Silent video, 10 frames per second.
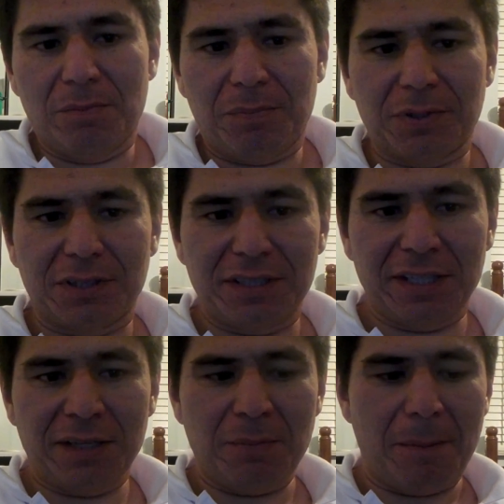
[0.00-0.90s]
But
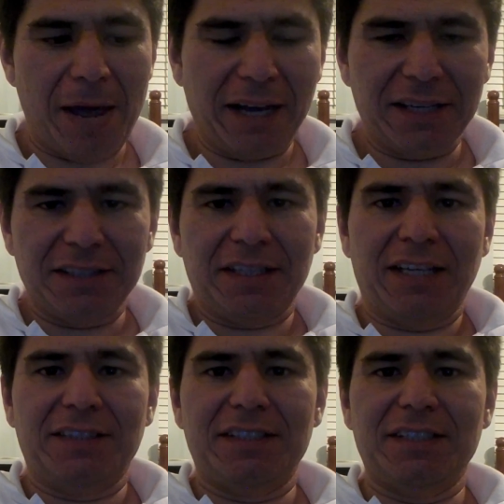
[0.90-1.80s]
then, back in
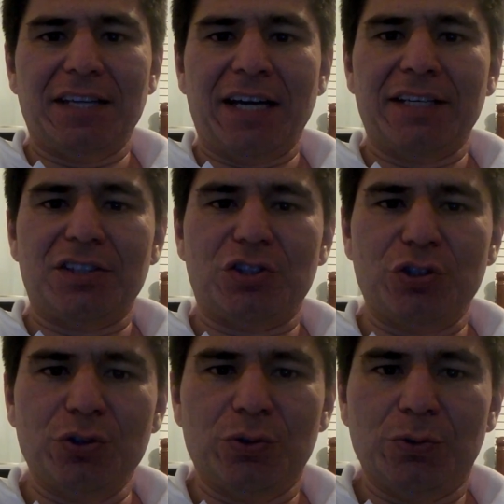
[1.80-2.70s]

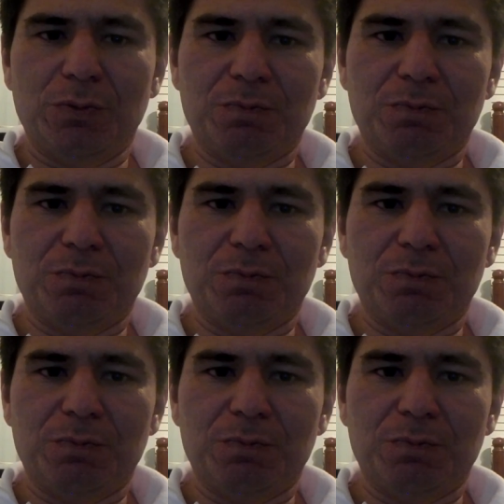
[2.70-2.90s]
1992,